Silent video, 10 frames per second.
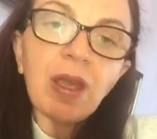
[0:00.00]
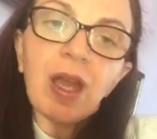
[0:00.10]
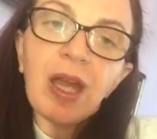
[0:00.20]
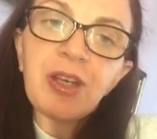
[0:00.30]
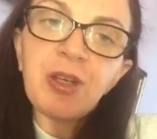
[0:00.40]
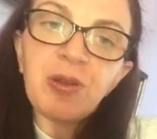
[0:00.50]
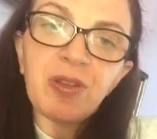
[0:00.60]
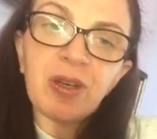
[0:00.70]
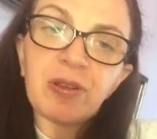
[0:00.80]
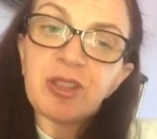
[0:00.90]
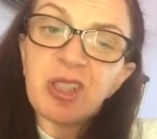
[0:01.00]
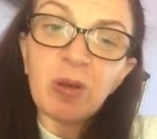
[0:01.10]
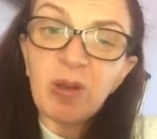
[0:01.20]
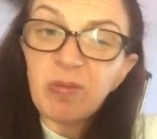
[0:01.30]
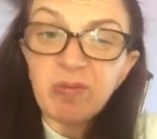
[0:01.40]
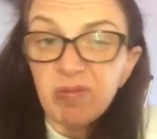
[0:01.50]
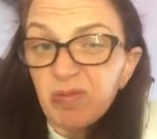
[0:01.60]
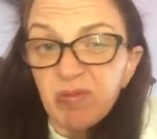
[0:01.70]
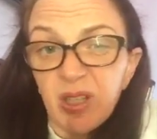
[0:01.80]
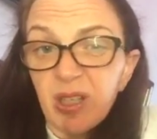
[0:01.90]
And you think, oh, do you know what?
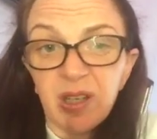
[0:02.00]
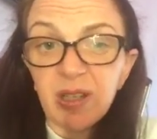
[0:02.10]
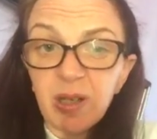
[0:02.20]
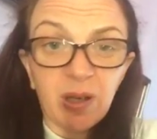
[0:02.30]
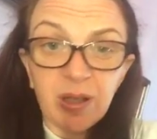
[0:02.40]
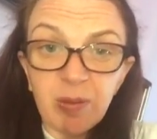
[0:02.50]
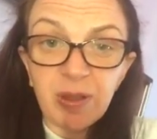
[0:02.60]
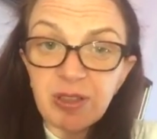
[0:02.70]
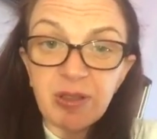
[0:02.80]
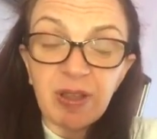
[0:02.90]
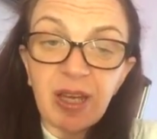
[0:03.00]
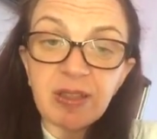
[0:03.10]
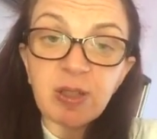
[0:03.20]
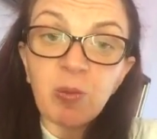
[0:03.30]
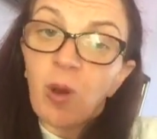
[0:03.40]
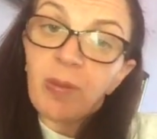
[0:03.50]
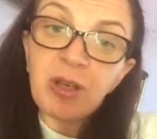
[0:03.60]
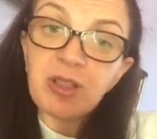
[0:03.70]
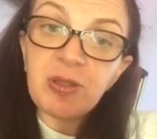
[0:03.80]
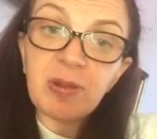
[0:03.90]
I don't want to do that. So what I'm
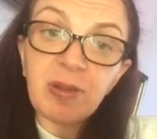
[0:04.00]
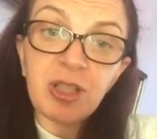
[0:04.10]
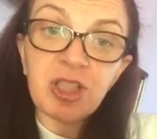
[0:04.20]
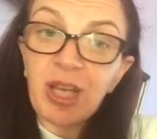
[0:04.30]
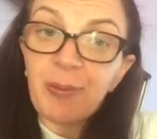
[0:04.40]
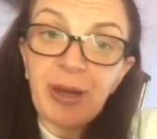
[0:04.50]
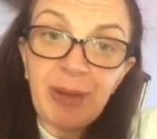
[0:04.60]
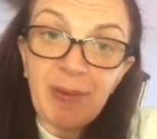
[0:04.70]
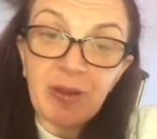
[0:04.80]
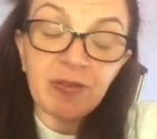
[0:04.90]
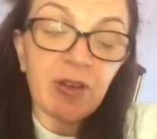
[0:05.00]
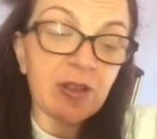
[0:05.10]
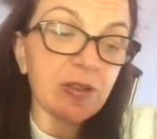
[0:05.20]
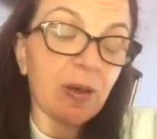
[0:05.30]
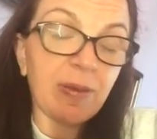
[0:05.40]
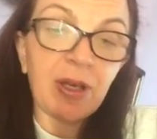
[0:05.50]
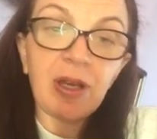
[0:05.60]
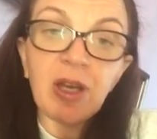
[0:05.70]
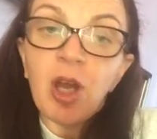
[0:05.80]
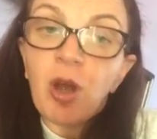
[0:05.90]
going to do is I'm going to check my emails first. I'm going
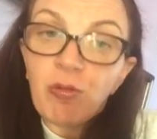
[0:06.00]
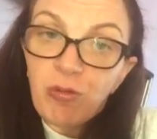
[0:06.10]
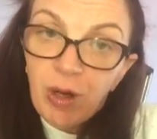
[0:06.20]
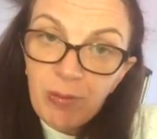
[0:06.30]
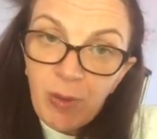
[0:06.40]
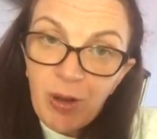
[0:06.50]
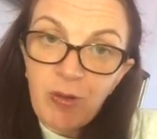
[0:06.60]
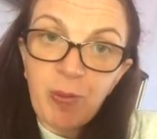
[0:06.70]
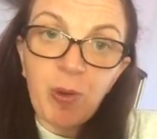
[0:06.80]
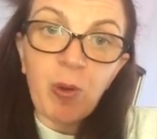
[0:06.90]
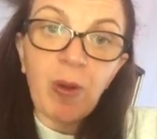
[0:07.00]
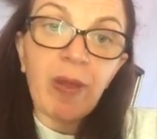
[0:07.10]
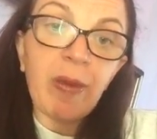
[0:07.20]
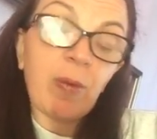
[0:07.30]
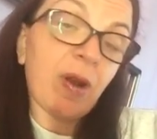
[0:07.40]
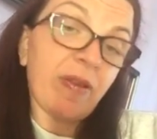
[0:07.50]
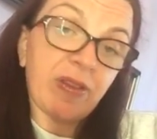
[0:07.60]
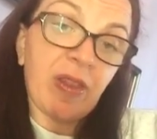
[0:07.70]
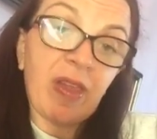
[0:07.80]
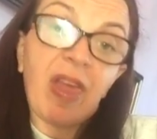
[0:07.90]
to run my report, and then when I've
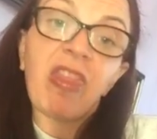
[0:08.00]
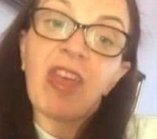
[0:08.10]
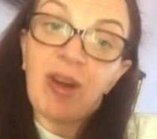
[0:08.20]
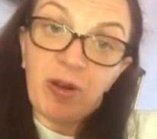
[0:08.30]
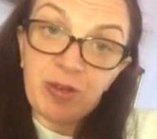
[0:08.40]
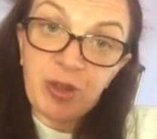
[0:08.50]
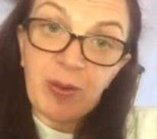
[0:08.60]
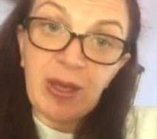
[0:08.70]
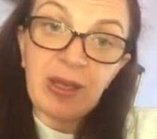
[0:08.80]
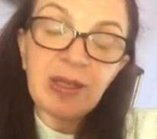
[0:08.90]
done that, then I'll do it.